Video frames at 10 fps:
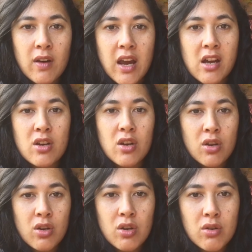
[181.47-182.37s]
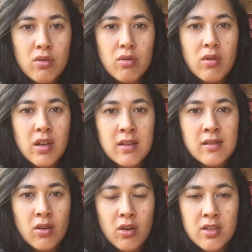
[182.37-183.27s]
out who is
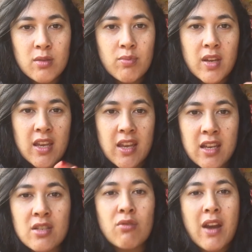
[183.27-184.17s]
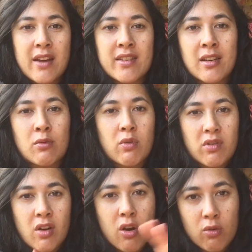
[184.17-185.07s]
going to be interacting with
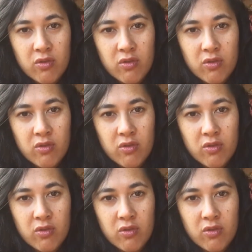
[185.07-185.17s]
the whole